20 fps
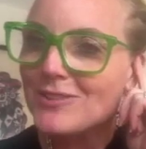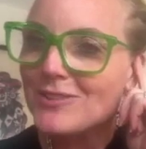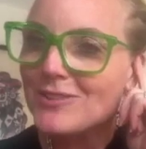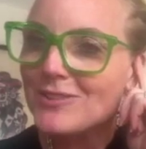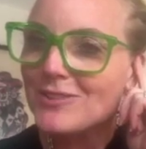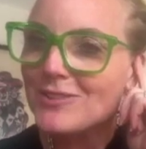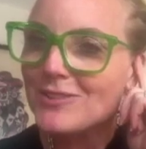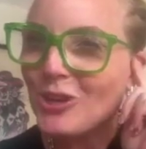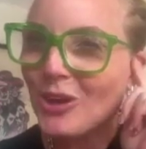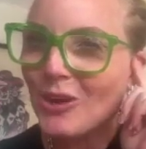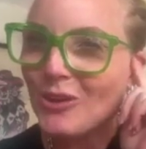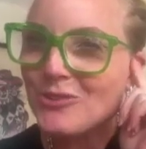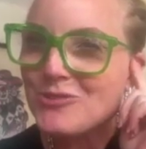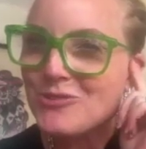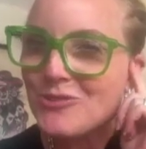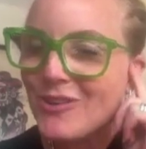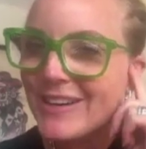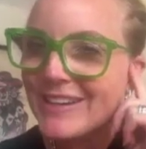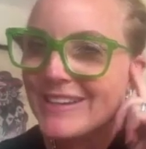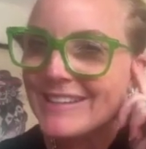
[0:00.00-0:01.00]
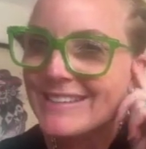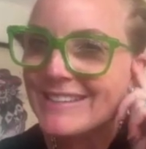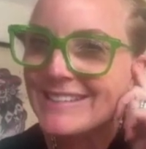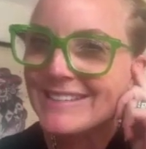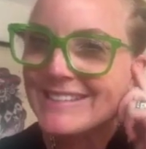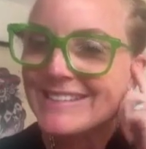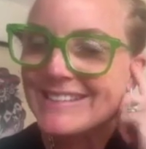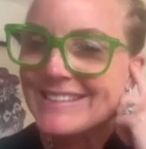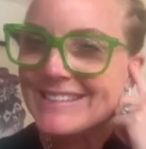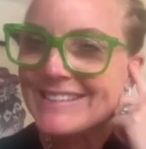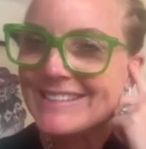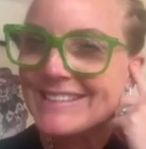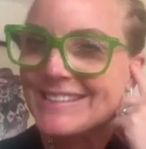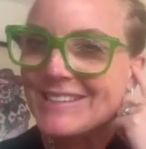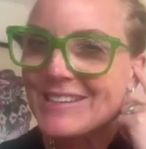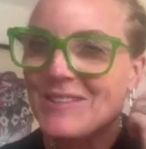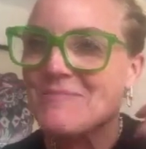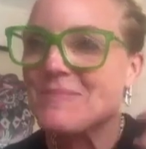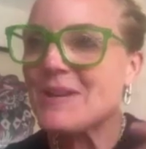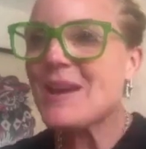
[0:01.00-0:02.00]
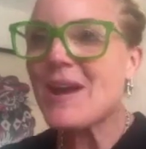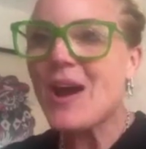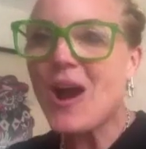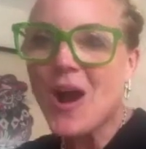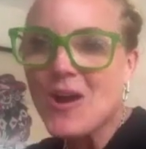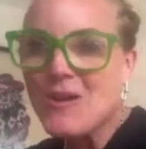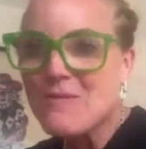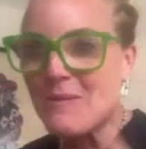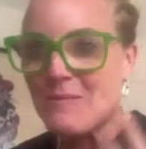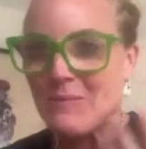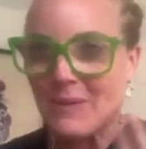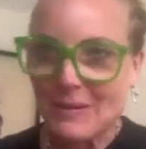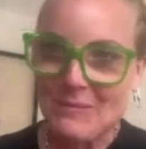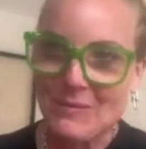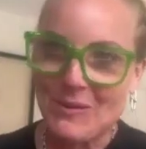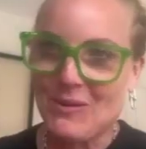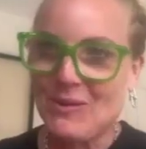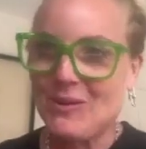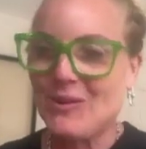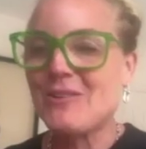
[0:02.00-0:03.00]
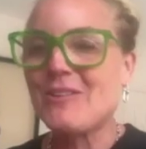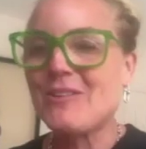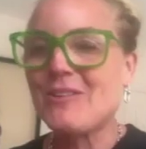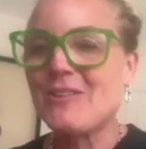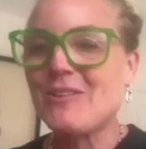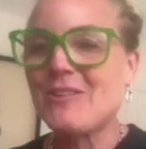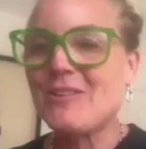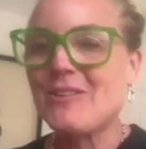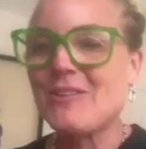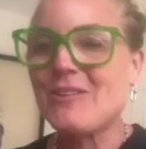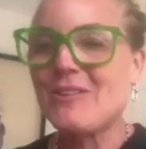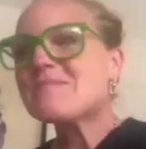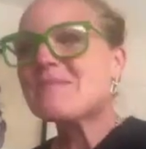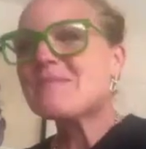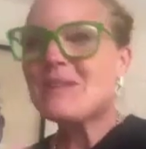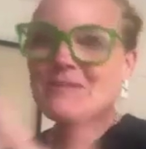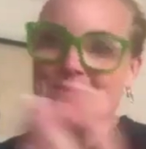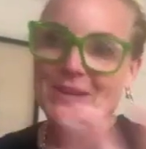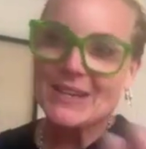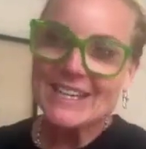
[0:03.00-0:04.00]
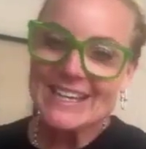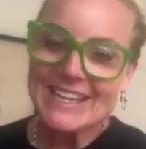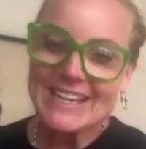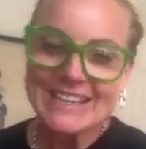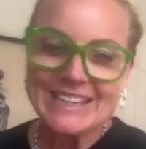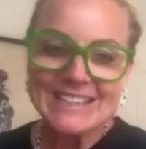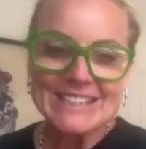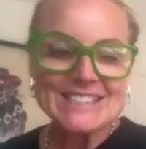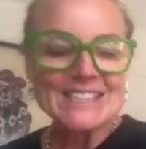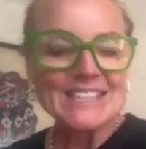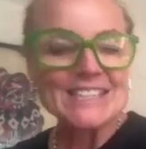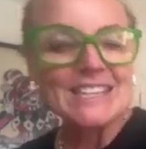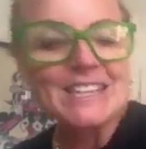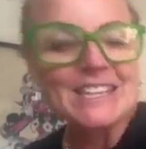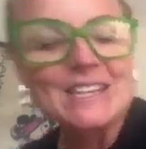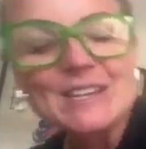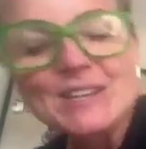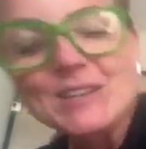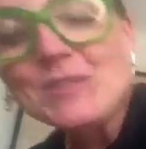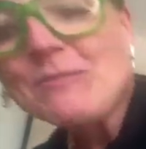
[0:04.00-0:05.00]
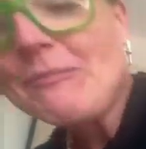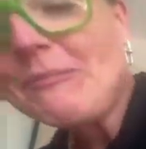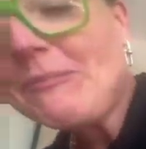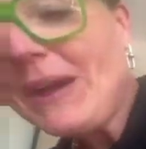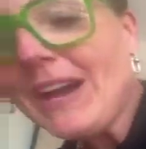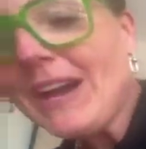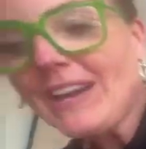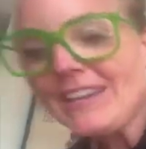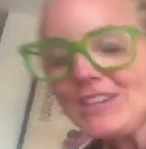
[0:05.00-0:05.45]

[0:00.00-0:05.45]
and try and be at home a bit more and be with my kids. And but